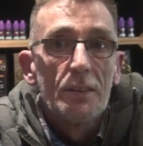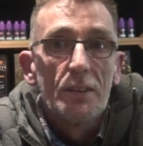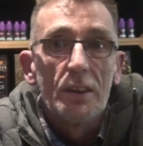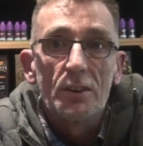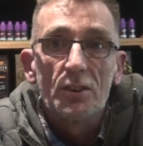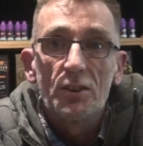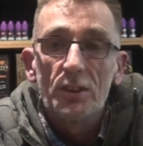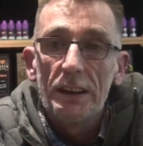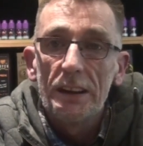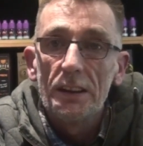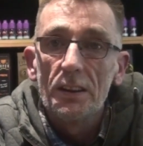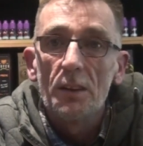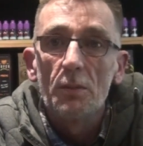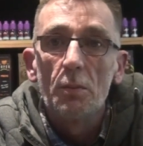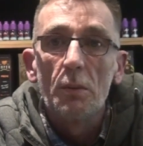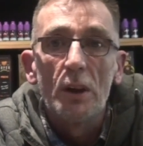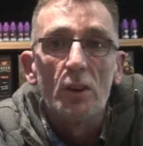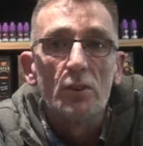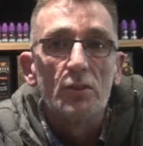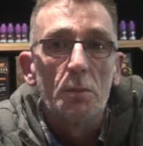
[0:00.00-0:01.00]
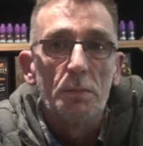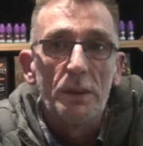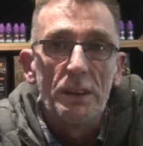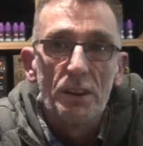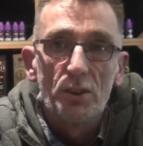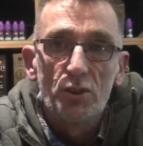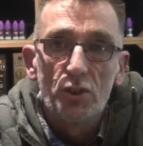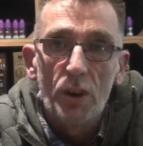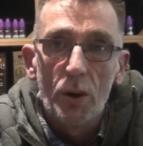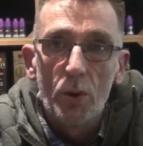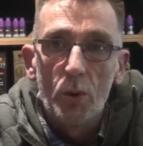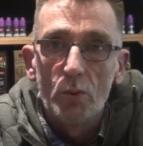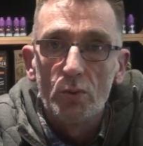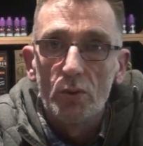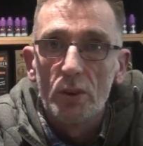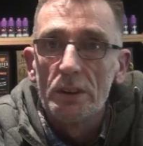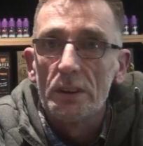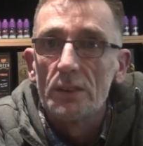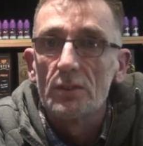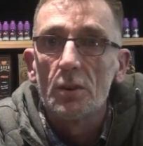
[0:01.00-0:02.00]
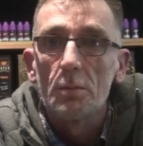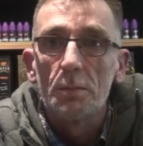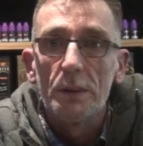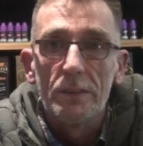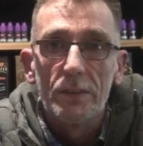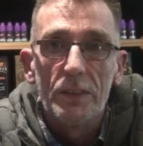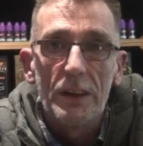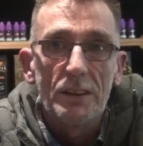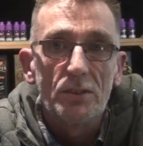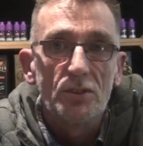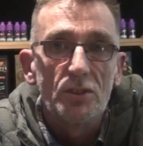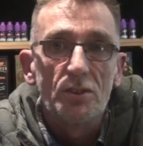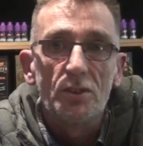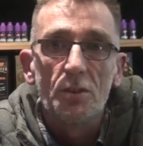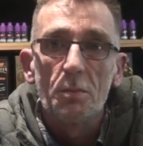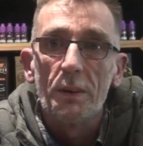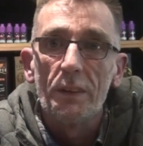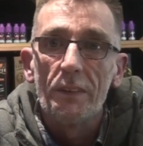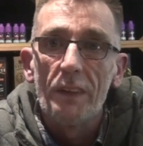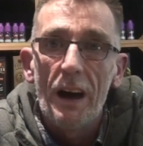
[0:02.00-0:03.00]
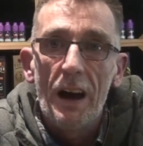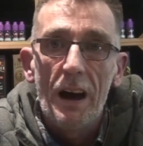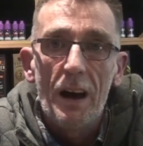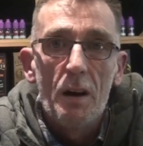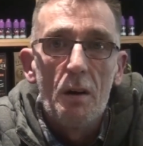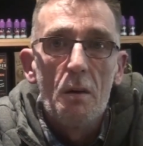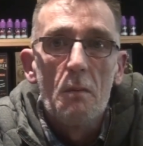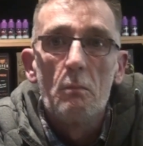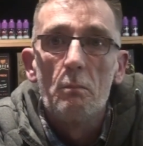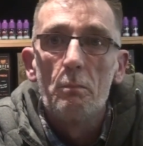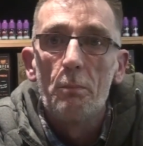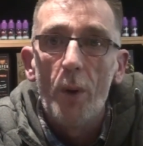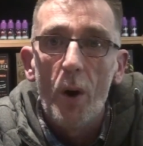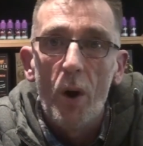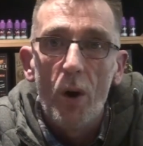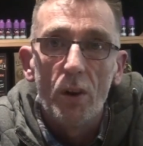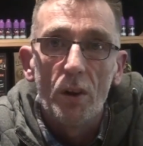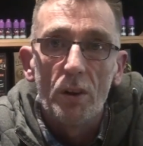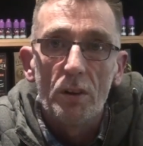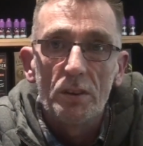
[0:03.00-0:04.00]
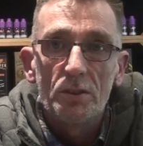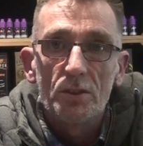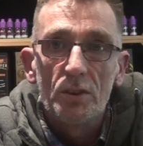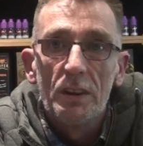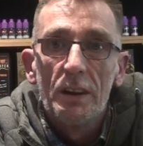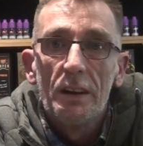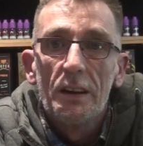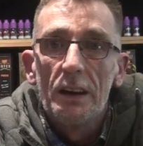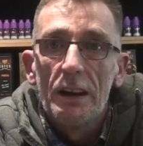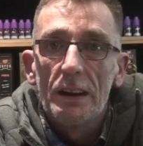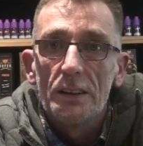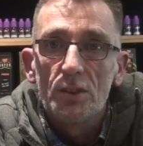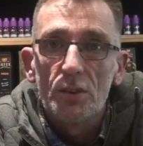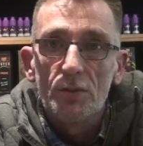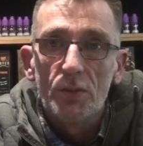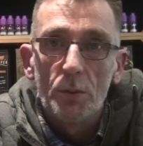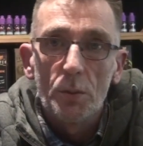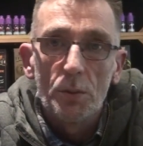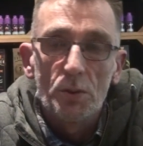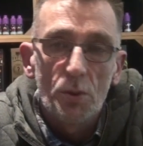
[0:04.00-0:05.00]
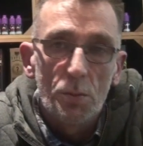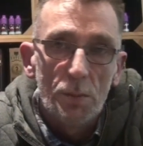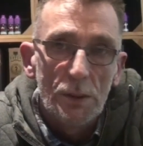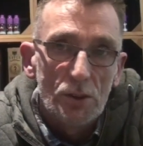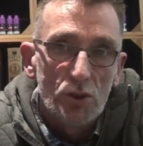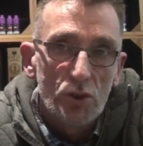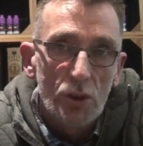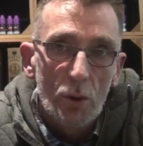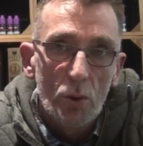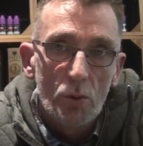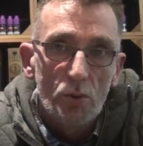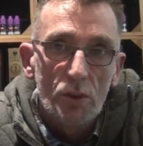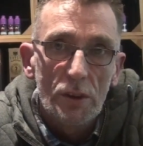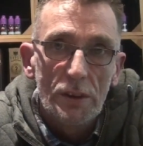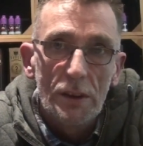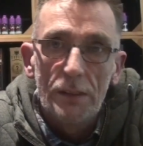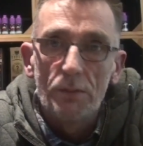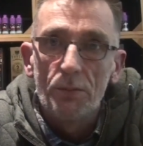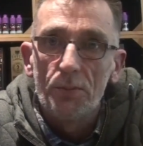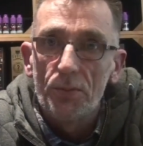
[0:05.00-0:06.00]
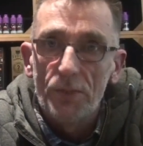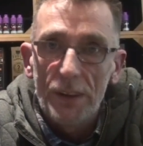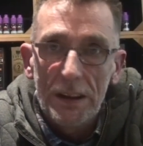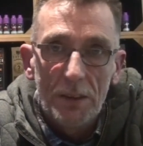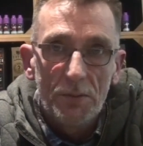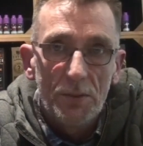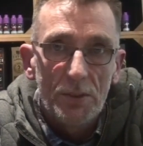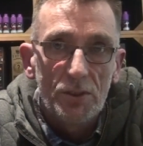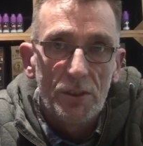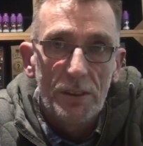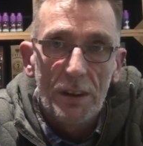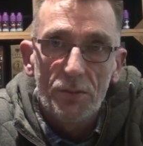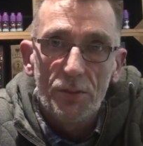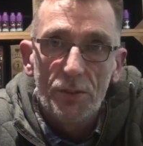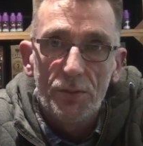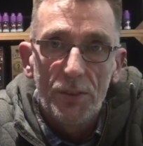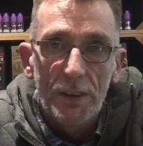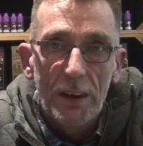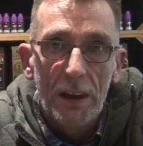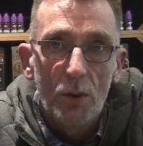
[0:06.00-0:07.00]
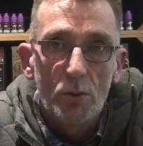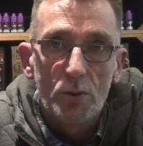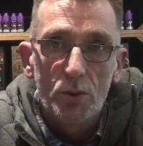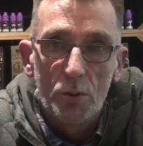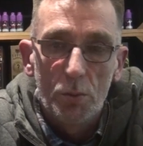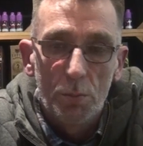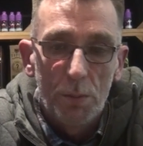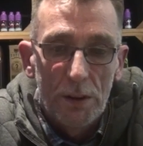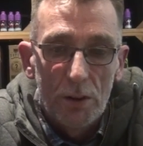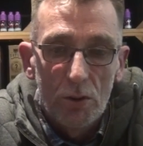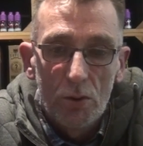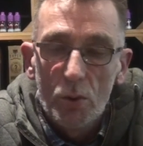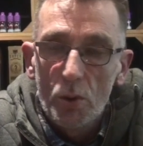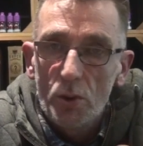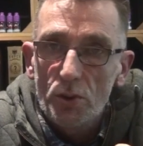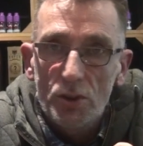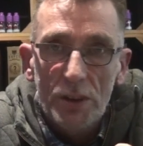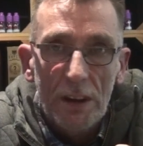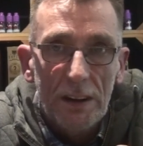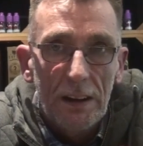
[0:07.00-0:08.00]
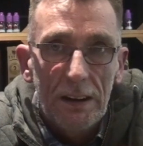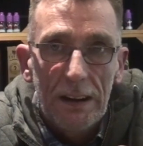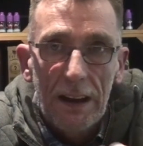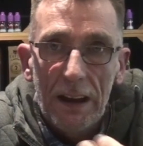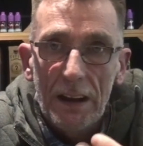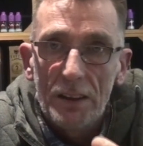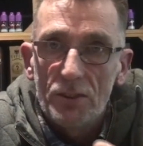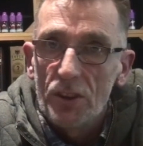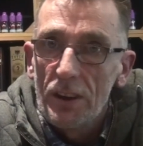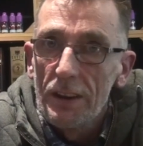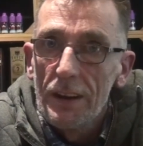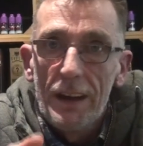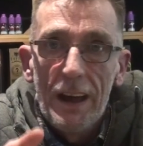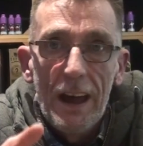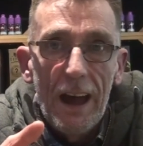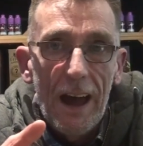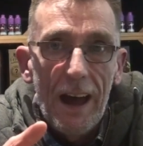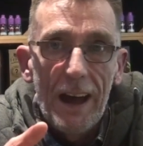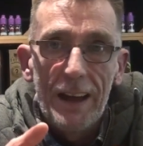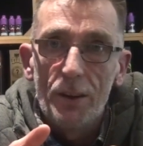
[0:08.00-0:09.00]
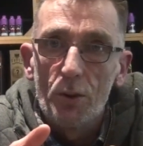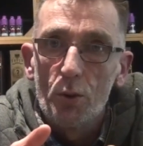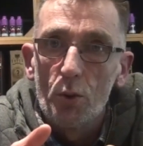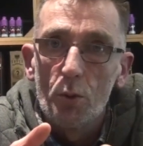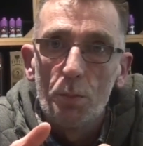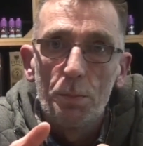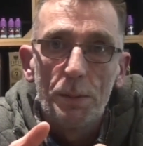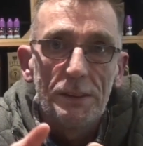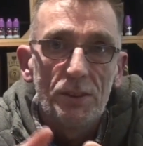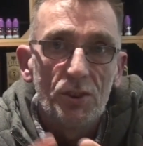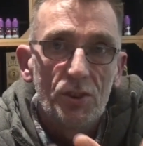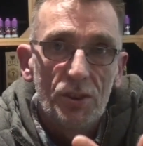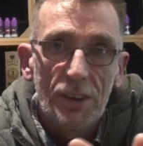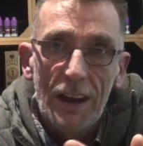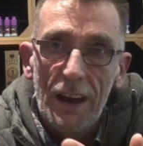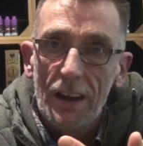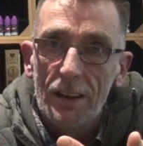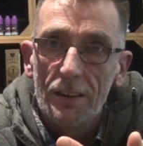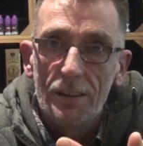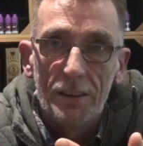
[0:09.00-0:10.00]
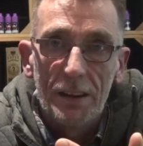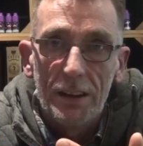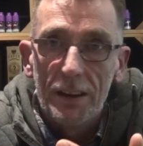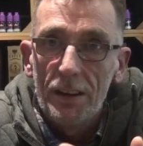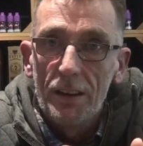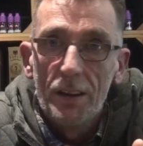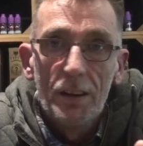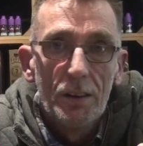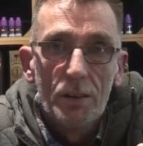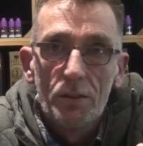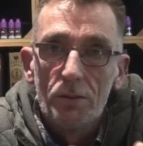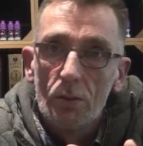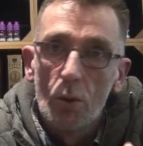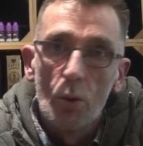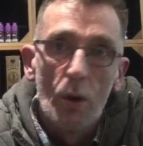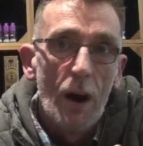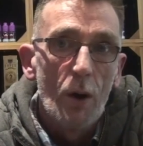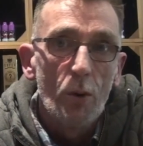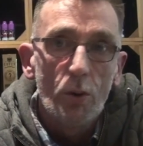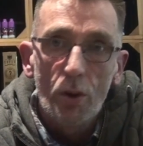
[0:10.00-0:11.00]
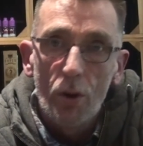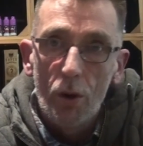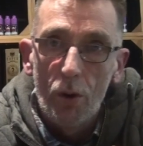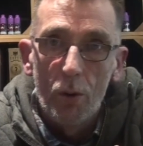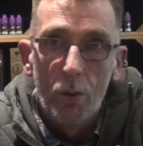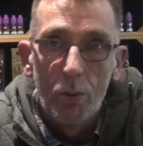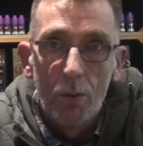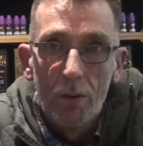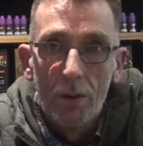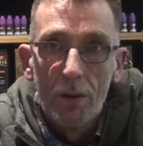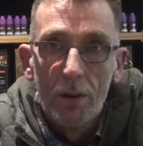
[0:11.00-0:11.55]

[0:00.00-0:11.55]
They're saying that it's about the children, it's about this, it's about that. Bollocks. As if it was about children and flavours and everything else, there would be no cigarettes, and there would be certainly no alcohol.